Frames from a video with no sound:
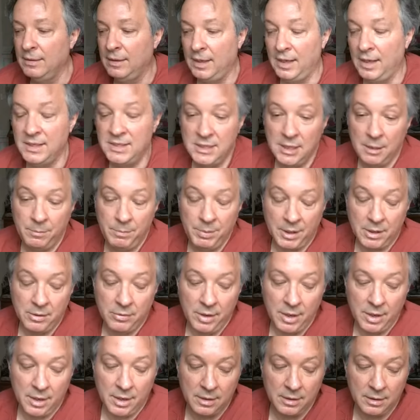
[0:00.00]
it's
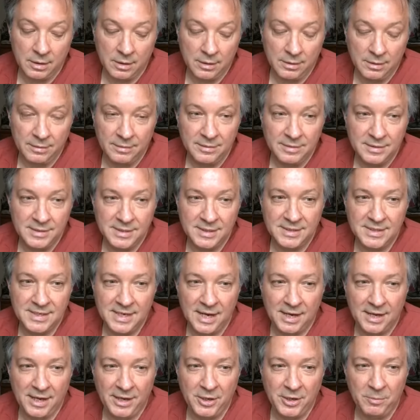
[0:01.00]
hypocritical to
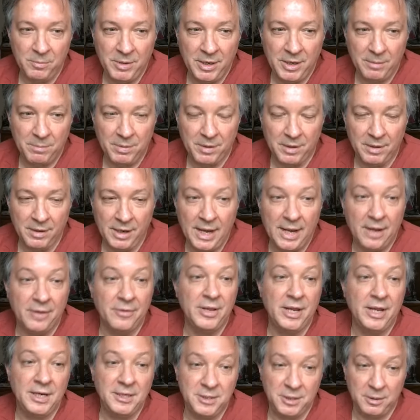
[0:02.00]
tell other people how
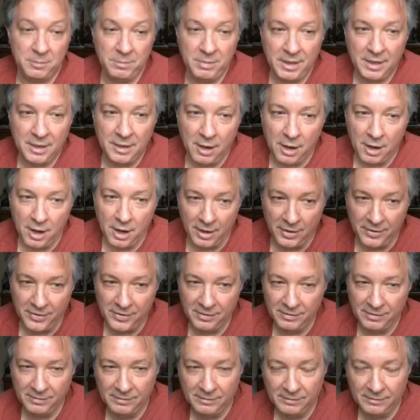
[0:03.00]
they should be called.